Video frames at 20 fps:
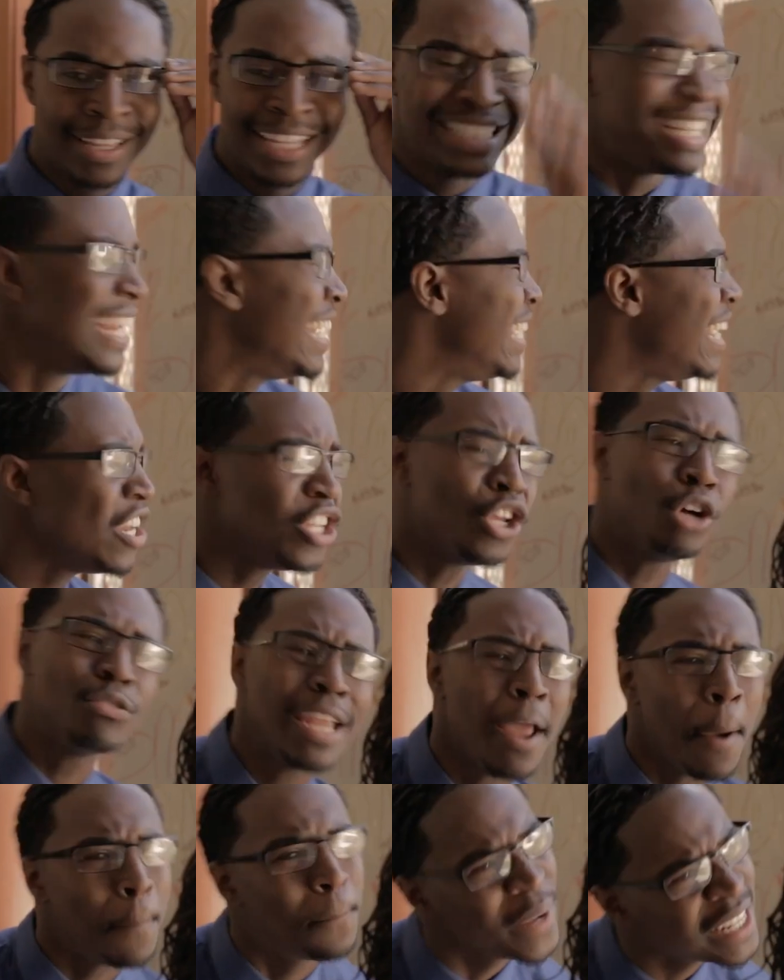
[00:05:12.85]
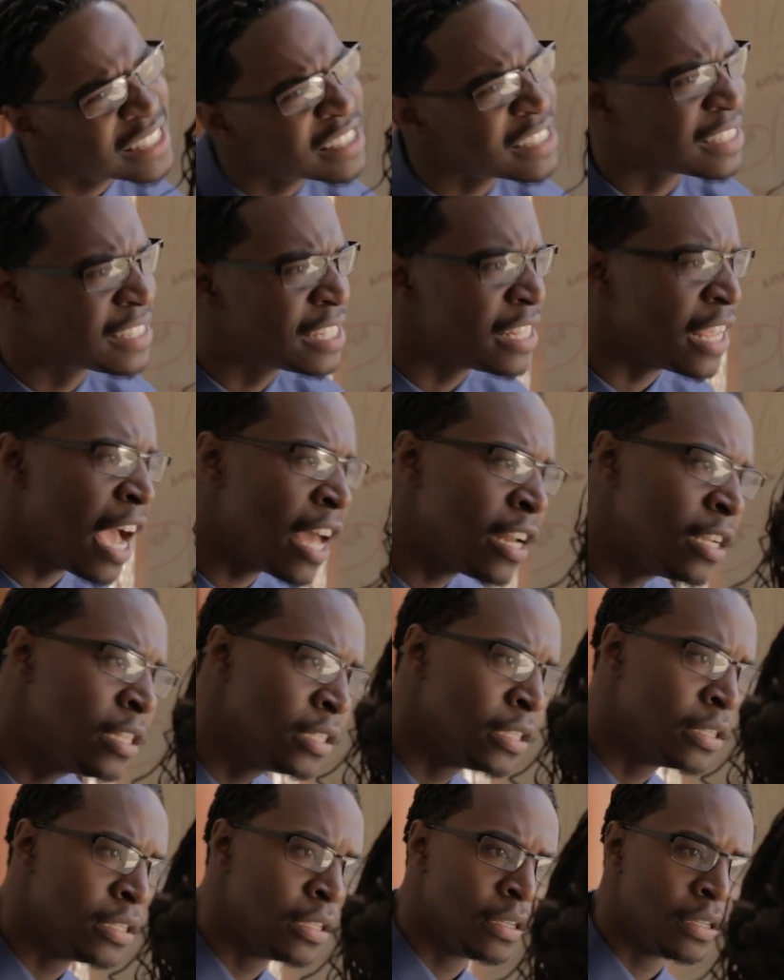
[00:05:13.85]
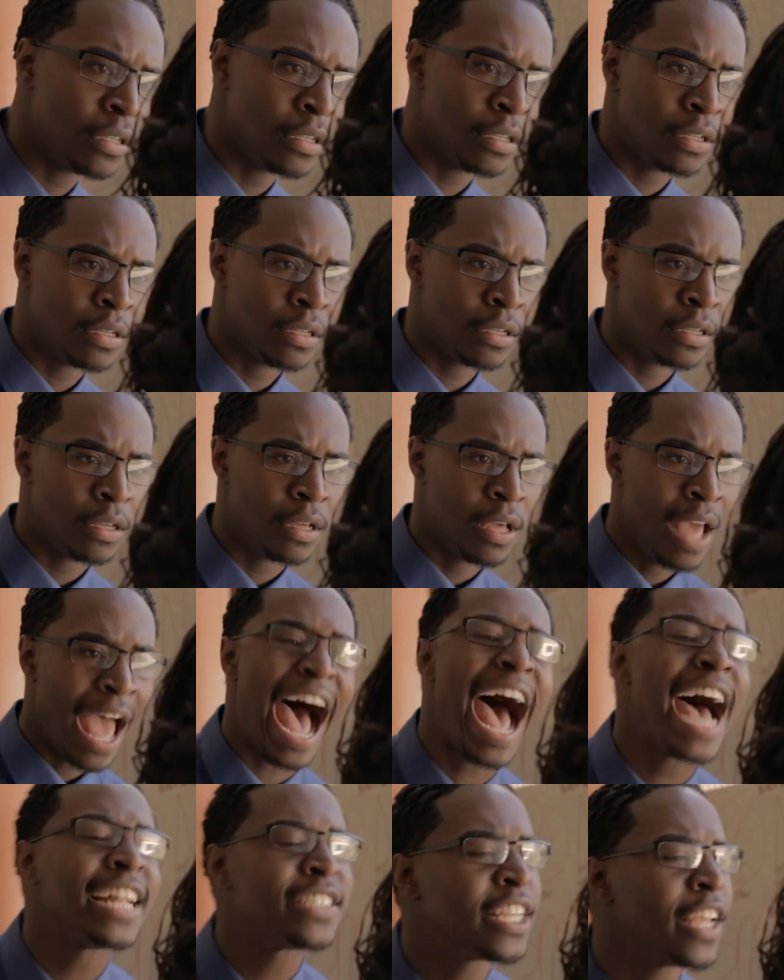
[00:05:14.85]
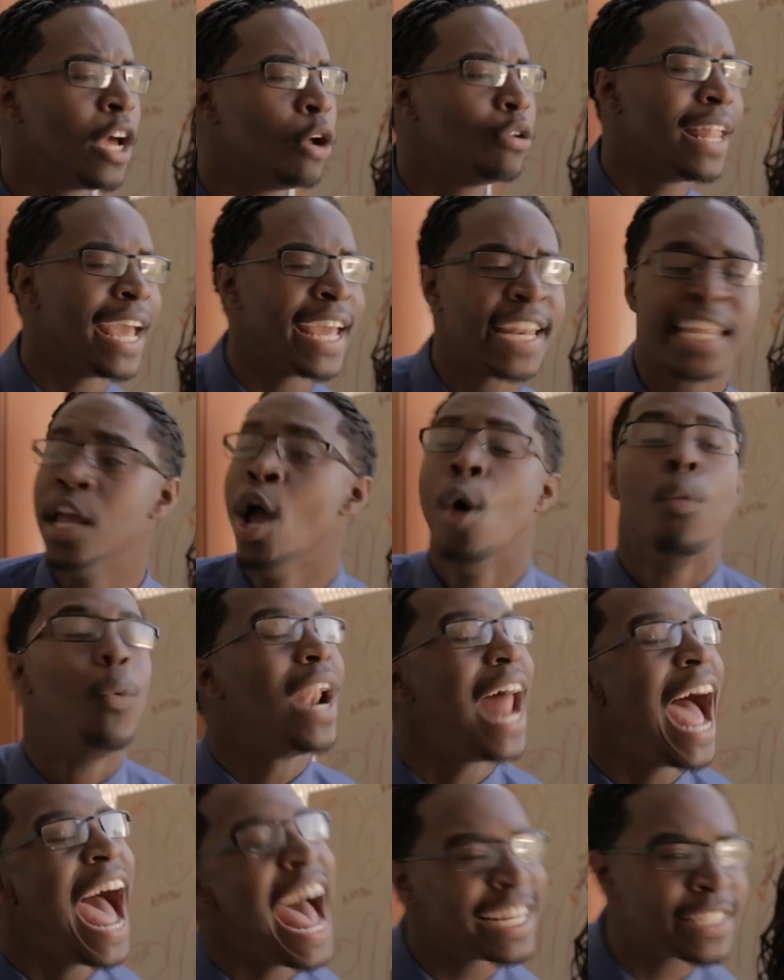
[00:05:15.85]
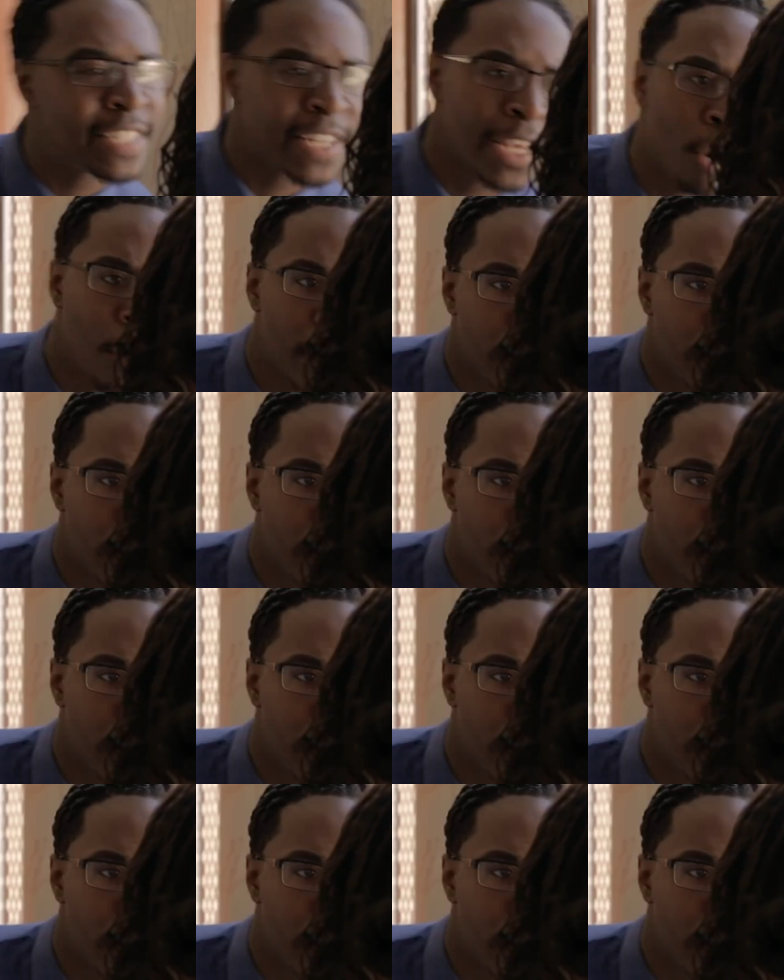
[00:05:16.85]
Didn't none of your damn business, Tiana. I tell Lanny what I tell